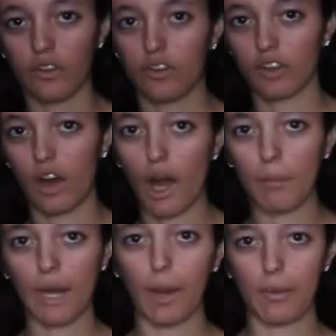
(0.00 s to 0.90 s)
The
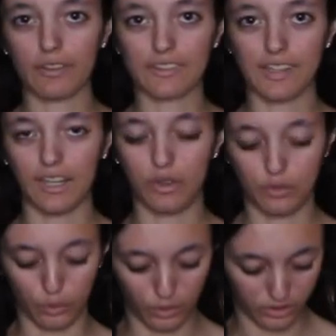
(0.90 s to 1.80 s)
top I was excited
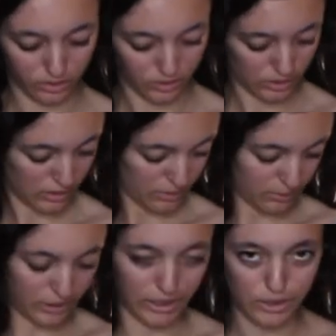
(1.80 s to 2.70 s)
for,
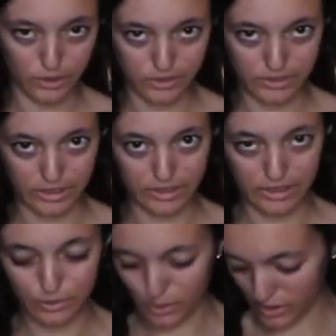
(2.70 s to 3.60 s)
but can y'all see
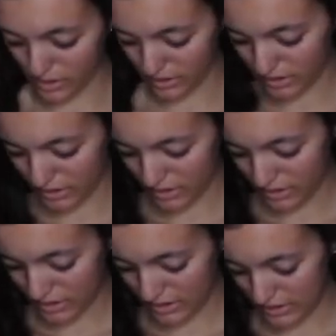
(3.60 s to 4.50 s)
this part?
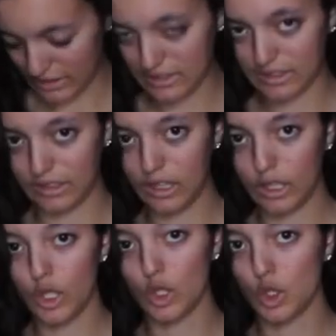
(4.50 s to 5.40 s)
It's
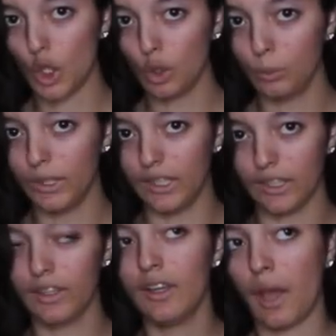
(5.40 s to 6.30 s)
too
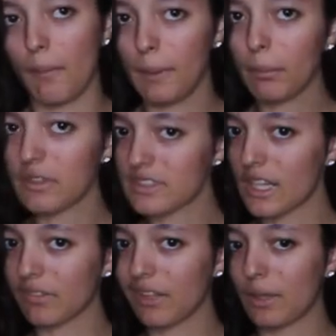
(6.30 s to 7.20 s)
big. And people
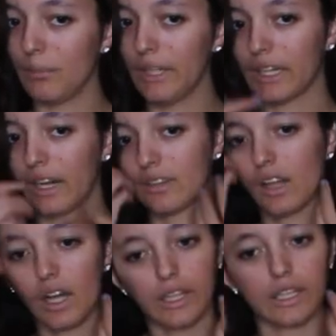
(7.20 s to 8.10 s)
said it ran big and I
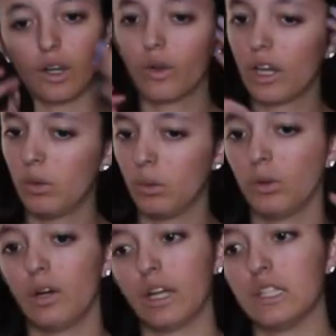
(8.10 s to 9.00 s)
thought like, okay,
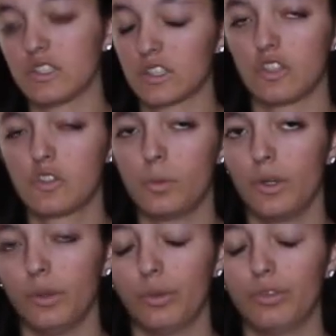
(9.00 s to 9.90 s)
well I can just go to
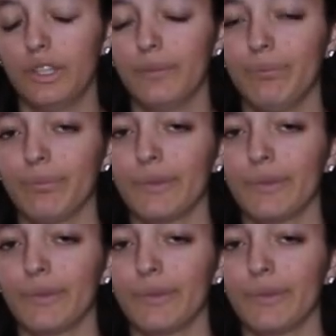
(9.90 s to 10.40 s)
small, it'll fit.